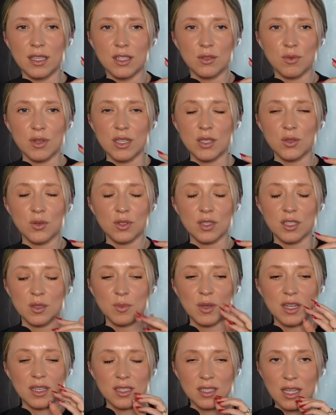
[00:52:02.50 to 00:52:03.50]
these resources
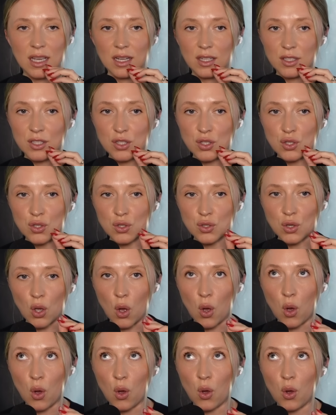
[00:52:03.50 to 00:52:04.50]
because they are
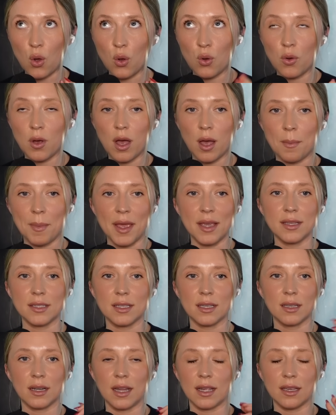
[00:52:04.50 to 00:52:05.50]
so
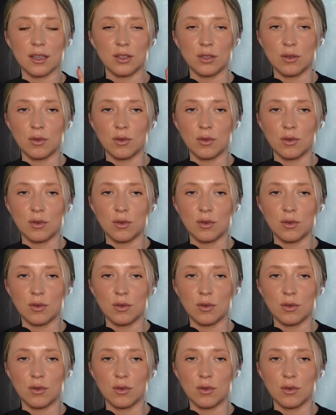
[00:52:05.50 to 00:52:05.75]
amazing. Like mm.